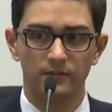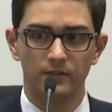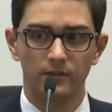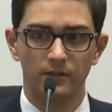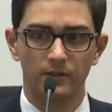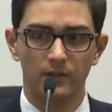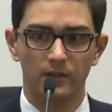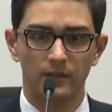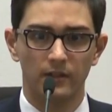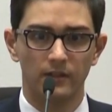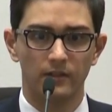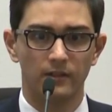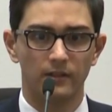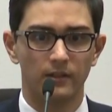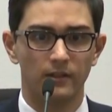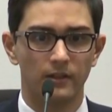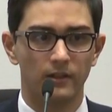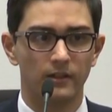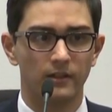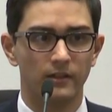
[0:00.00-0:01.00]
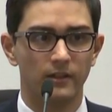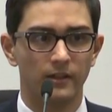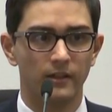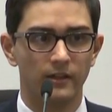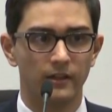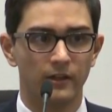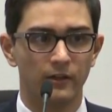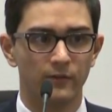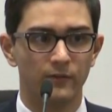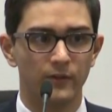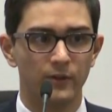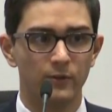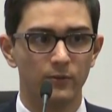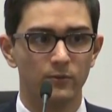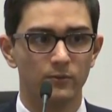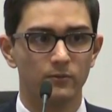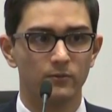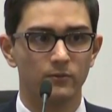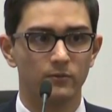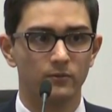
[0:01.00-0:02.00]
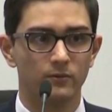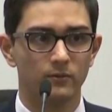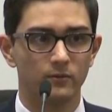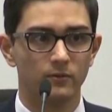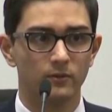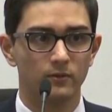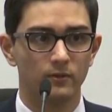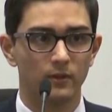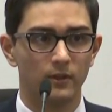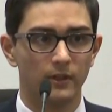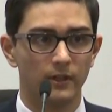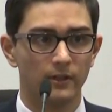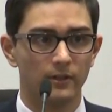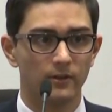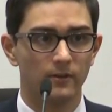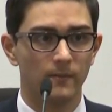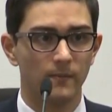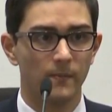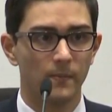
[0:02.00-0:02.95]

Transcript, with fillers: They did an interview there.